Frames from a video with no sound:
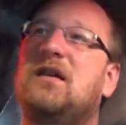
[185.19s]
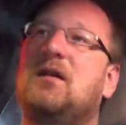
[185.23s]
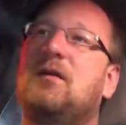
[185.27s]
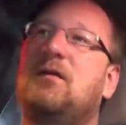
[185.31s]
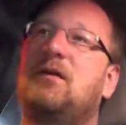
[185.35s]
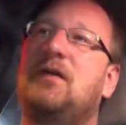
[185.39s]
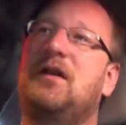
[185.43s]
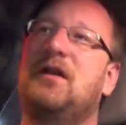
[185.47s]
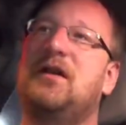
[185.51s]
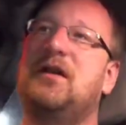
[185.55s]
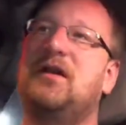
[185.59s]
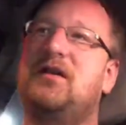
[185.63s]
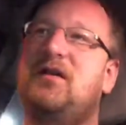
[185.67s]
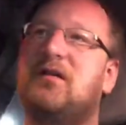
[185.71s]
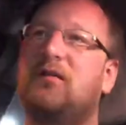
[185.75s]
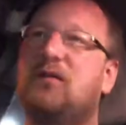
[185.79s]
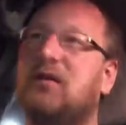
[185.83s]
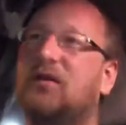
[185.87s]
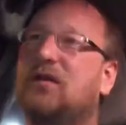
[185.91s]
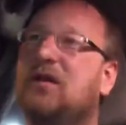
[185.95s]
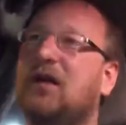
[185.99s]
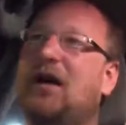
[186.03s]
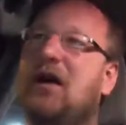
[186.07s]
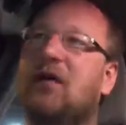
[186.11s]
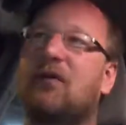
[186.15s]
We're
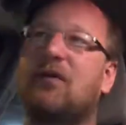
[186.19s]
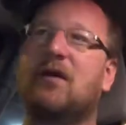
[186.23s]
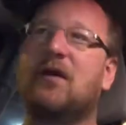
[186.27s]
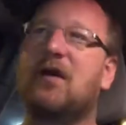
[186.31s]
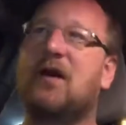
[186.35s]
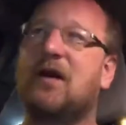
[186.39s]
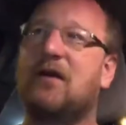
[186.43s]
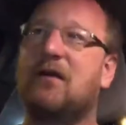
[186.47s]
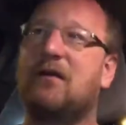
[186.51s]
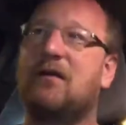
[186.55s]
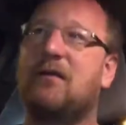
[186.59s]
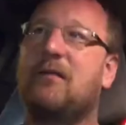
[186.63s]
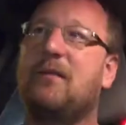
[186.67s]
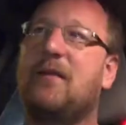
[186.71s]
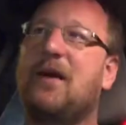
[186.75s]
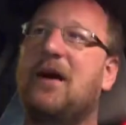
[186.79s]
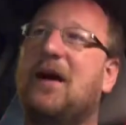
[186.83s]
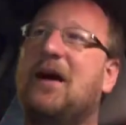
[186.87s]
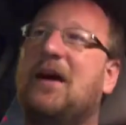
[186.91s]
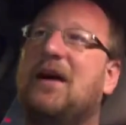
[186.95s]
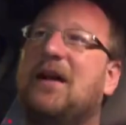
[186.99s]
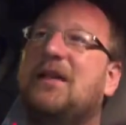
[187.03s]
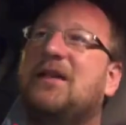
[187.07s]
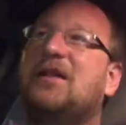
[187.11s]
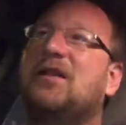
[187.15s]
trying to run our
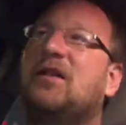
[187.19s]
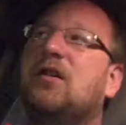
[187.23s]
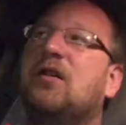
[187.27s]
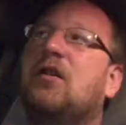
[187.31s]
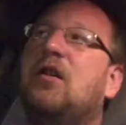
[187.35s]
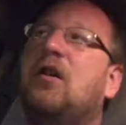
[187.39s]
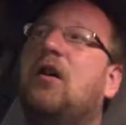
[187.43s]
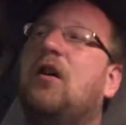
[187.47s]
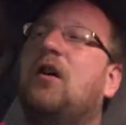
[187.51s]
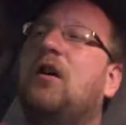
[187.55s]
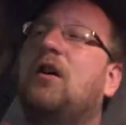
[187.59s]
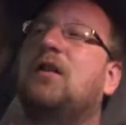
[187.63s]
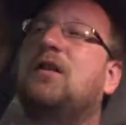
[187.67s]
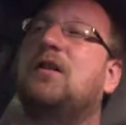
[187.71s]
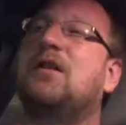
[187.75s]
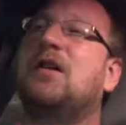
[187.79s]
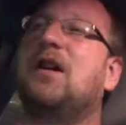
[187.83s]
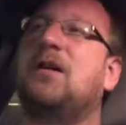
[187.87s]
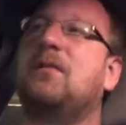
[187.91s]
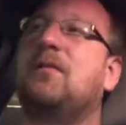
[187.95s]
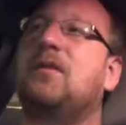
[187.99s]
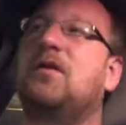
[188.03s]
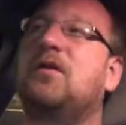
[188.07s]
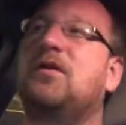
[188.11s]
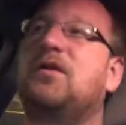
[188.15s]
minds and our hearts and our
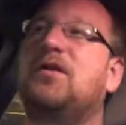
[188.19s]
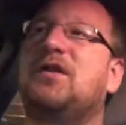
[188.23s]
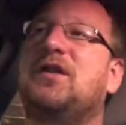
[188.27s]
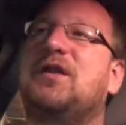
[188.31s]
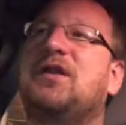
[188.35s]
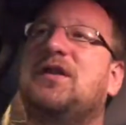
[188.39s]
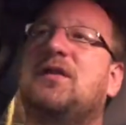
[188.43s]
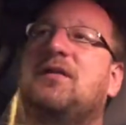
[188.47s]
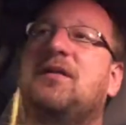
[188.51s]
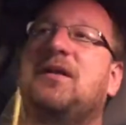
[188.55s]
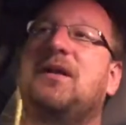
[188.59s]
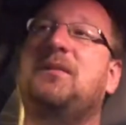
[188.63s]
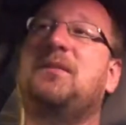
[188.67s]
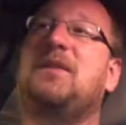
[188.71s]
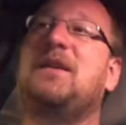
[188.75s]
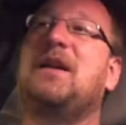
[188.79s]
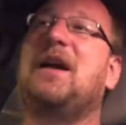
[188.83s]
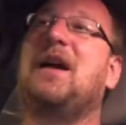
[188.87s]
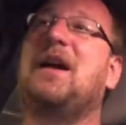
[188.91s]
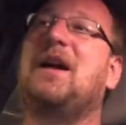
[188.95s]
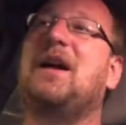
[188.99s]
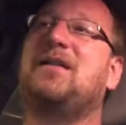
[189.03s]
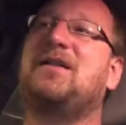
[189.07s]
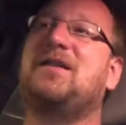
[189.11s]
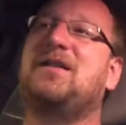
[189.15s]
emotions on empty
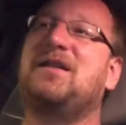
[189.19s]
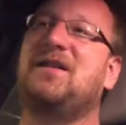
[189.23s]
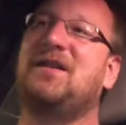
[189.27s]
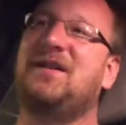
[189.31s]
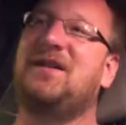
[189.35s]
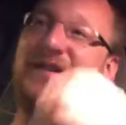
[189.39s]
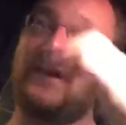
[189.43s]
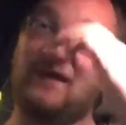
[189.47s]
houses,